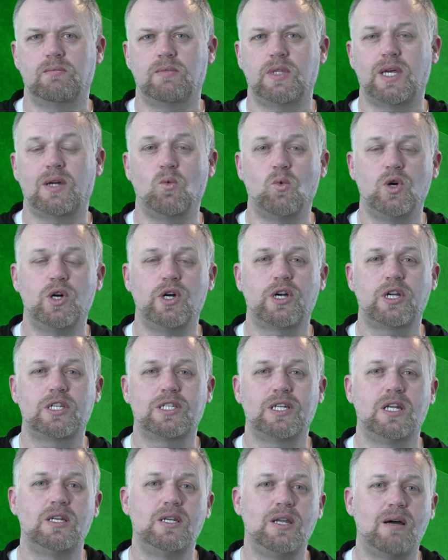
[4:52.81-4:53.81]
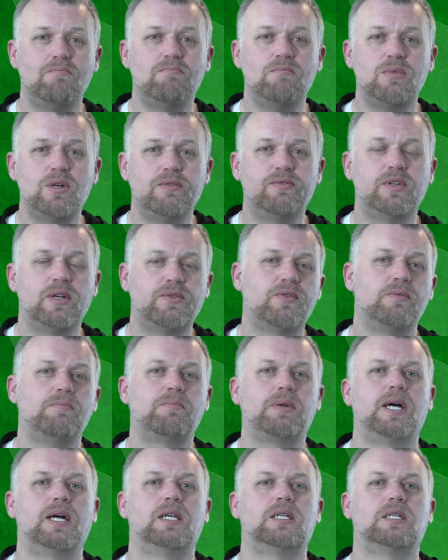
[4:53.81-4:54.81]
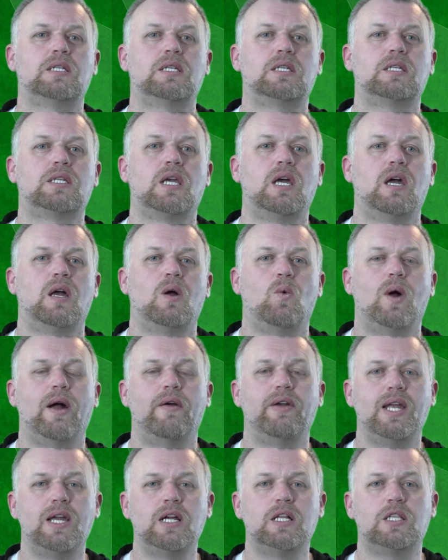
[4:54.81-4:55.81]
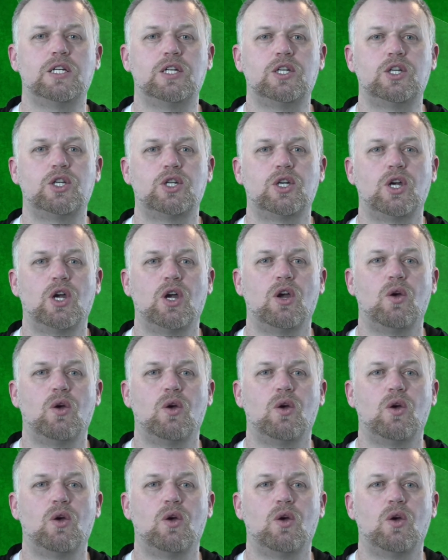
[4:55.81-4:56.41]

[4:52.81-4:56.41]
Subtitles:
that works in a number of different places where in English